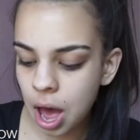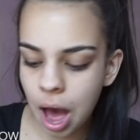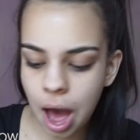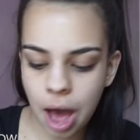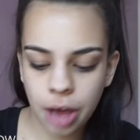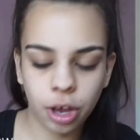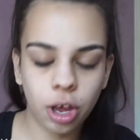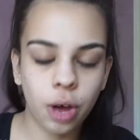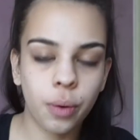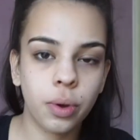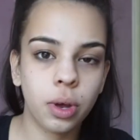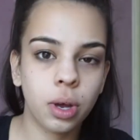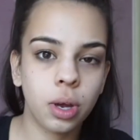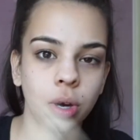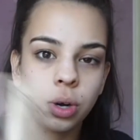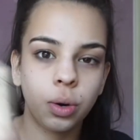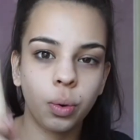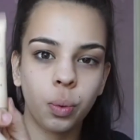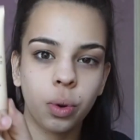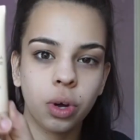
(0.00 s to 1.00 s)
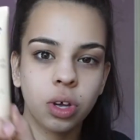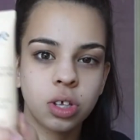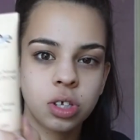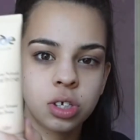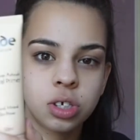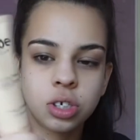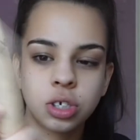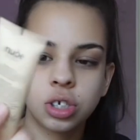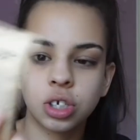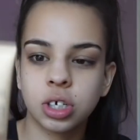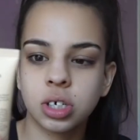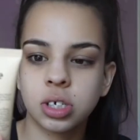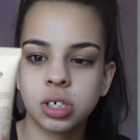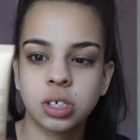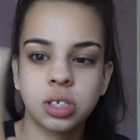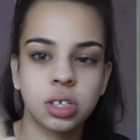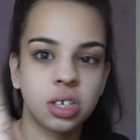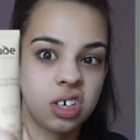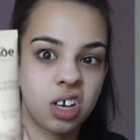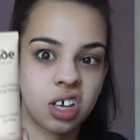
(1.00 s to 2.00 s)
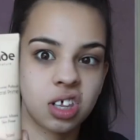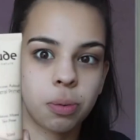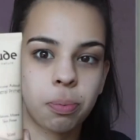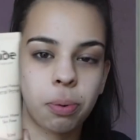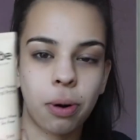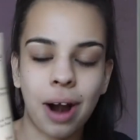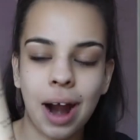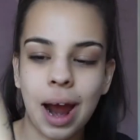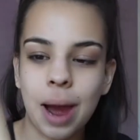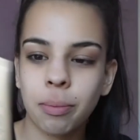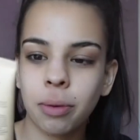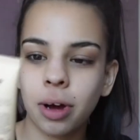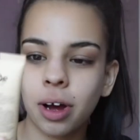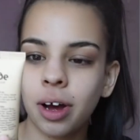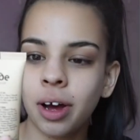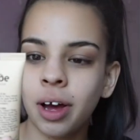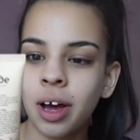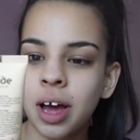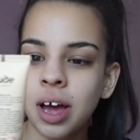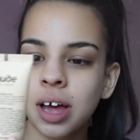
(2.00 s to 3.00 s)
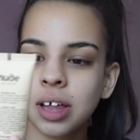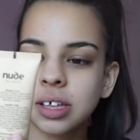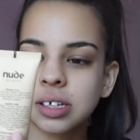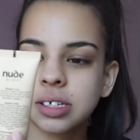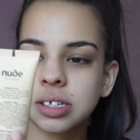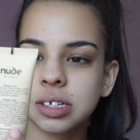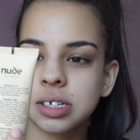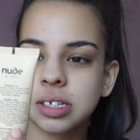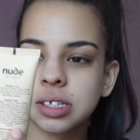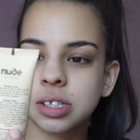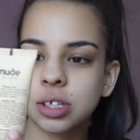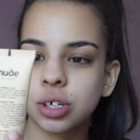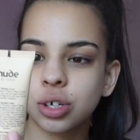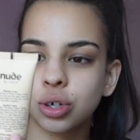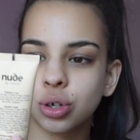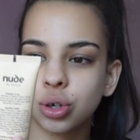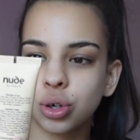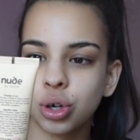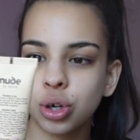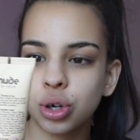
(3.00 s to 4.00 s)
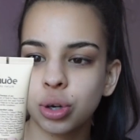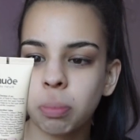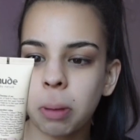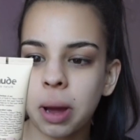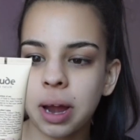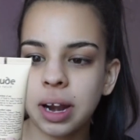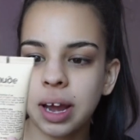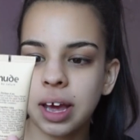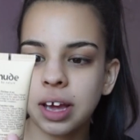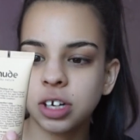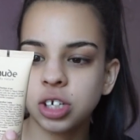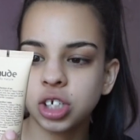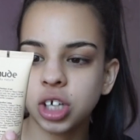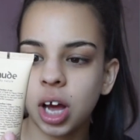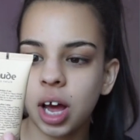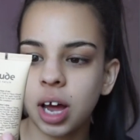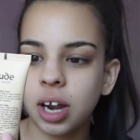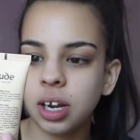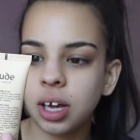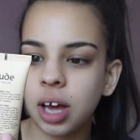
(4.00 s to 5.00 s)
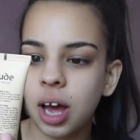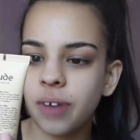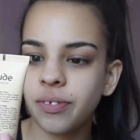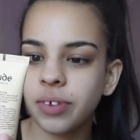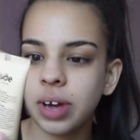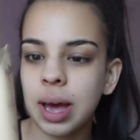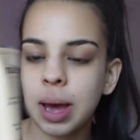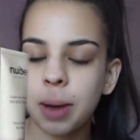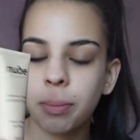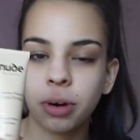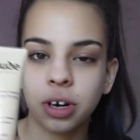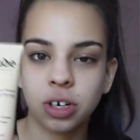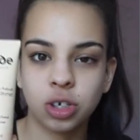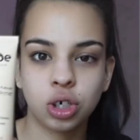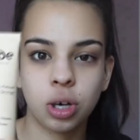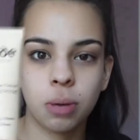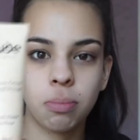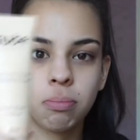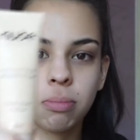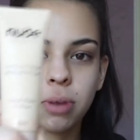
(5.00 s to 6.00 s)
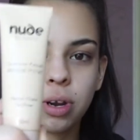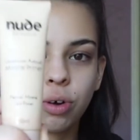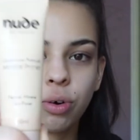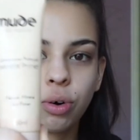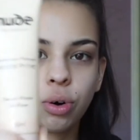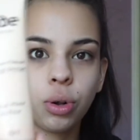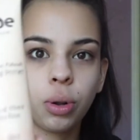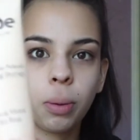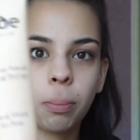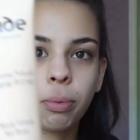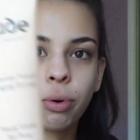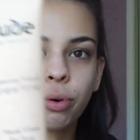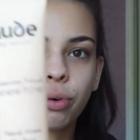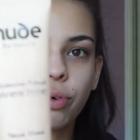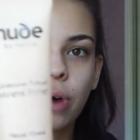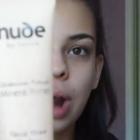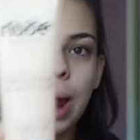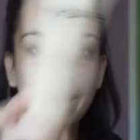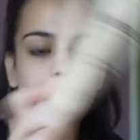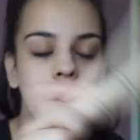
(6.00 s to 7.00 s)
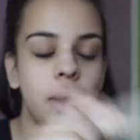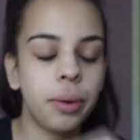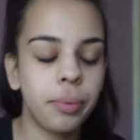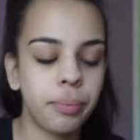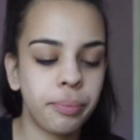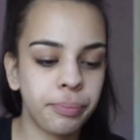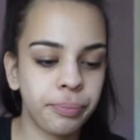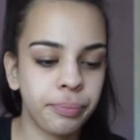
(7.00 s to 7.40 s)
I go in with just another primer. This is the Nude by Nature Undercover Airbrush Mineral Primer.